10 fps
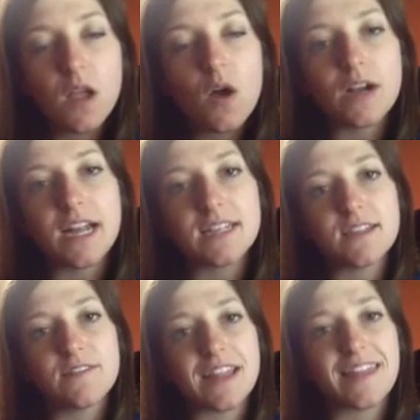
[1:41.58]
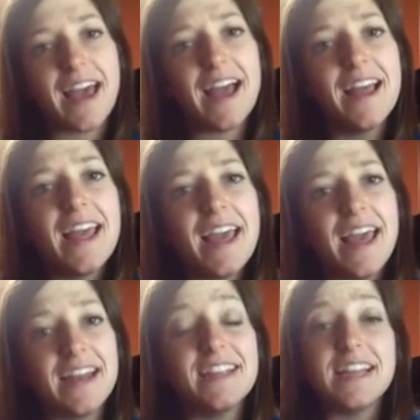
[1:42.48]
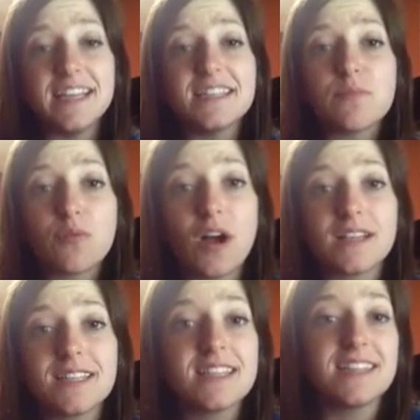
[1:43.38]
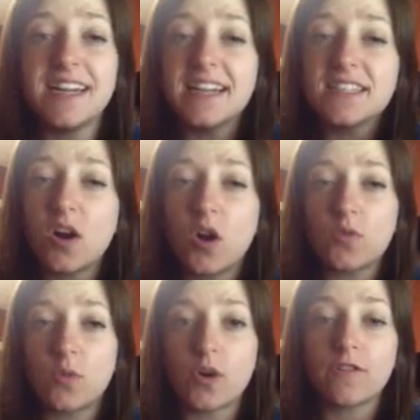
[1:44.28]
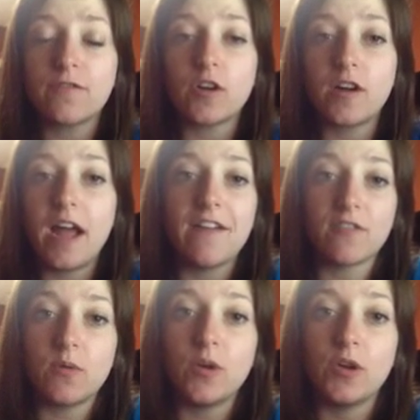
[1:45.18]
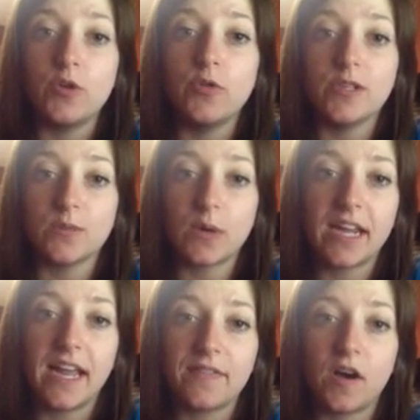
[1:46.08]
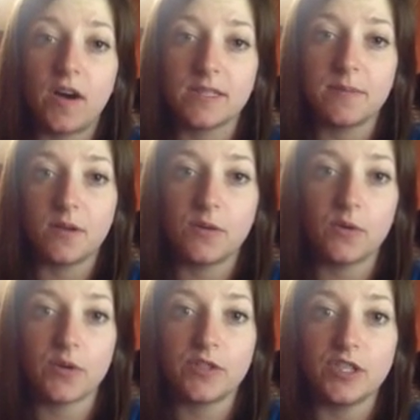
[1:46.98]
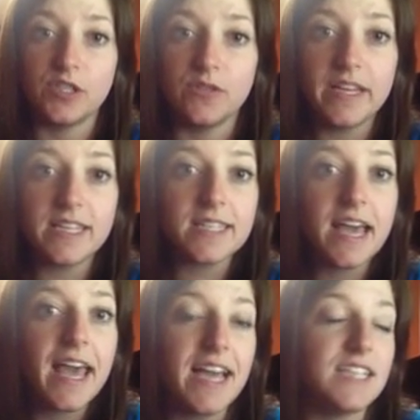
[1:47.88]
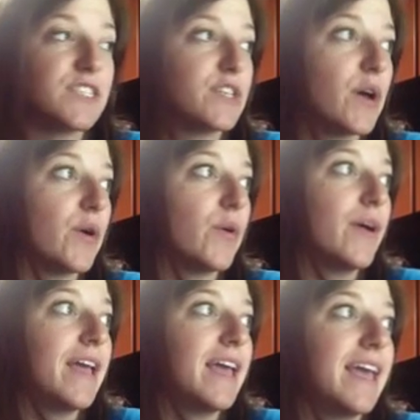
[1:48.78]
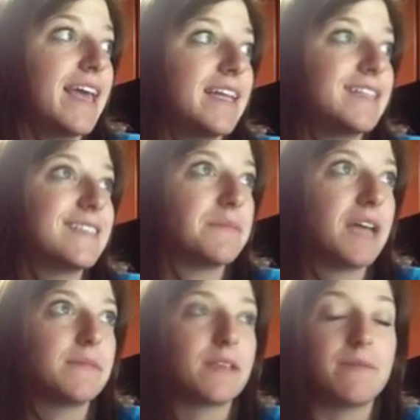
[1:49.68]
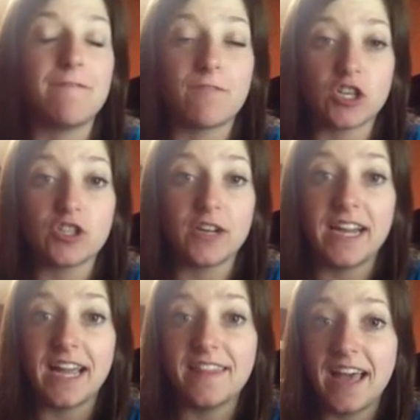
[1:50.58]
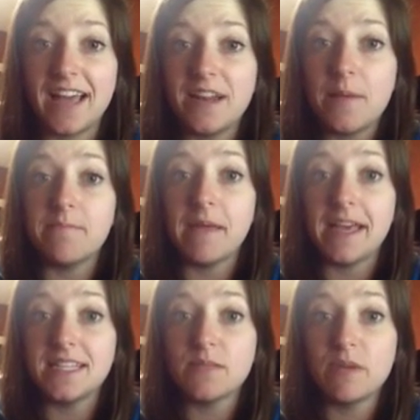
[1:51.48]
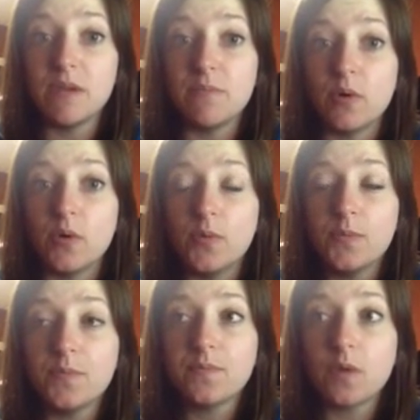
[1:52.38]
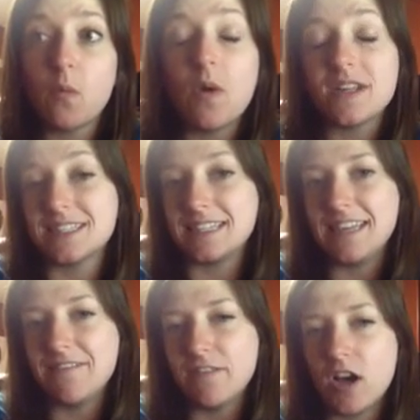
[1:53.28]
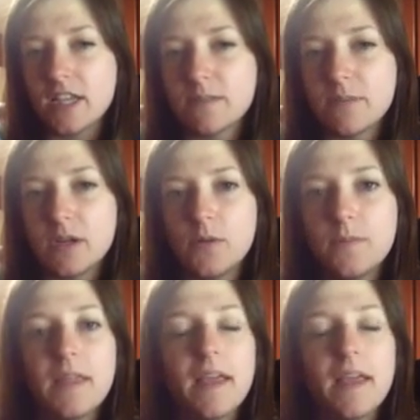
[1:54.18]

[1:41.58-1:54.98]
all kind of stuff like that. And it is a process, and it is hard work for everyone who is working at the hospital in order to do this. And so it sometimes can be frustrating, and that makes people want to leave the hospital.